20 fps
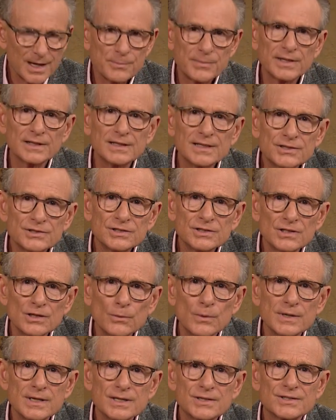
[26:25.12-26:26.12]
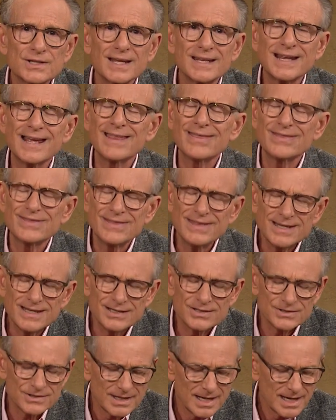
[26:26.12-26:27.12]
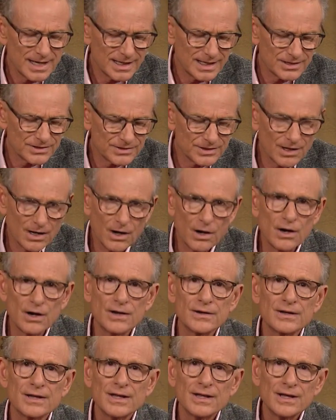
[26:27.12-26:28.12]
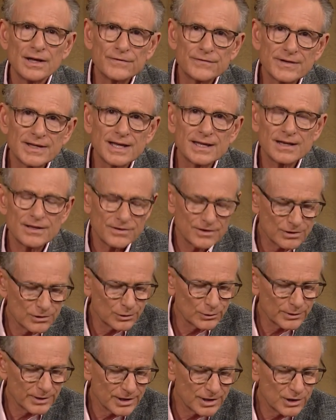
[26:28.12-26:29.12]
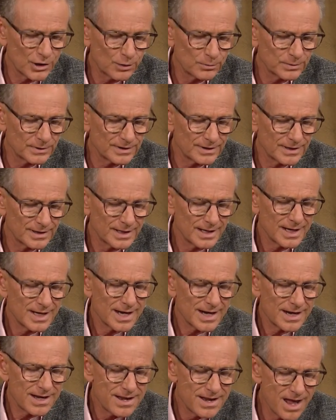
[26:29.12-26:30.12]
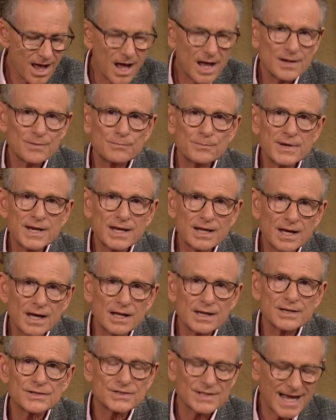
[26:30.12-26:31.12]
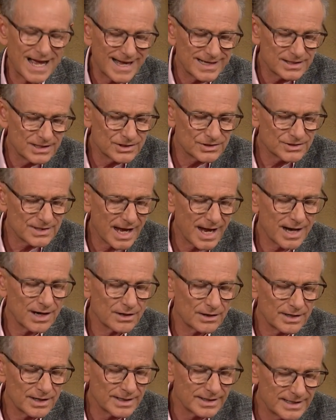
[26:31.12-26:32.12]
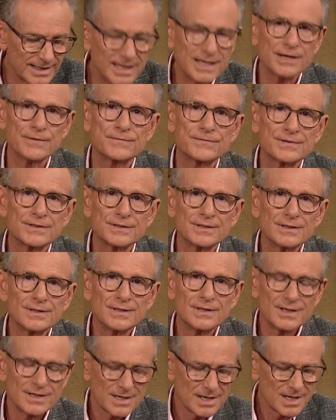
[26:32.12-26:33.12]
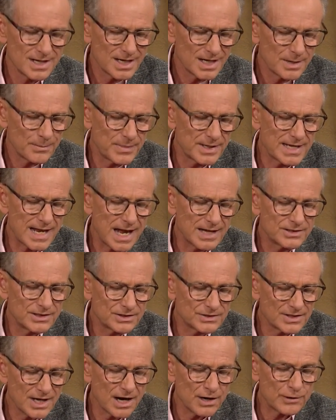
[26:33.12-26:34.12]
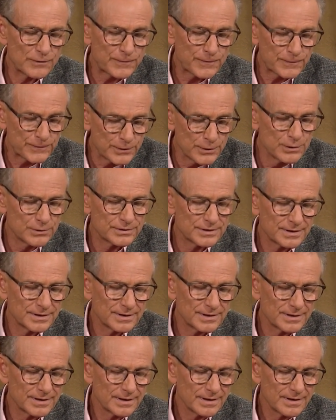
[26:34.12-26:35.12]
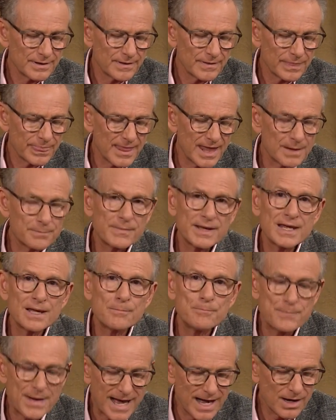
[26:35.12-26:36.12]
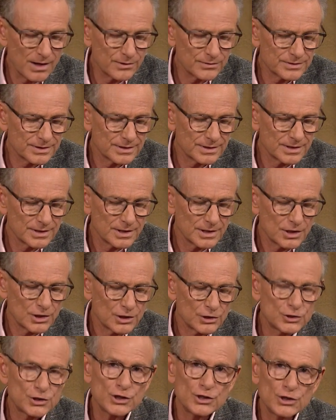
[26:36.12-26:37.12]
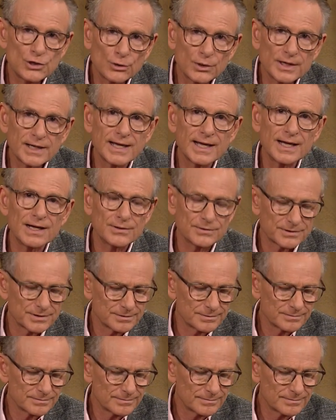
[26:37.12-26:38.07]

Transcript: But listen to what he said, and this is the heart of Kenneth and Gloria Copeland. Not because I desire a gift, but I desire fruit that may abound to your account.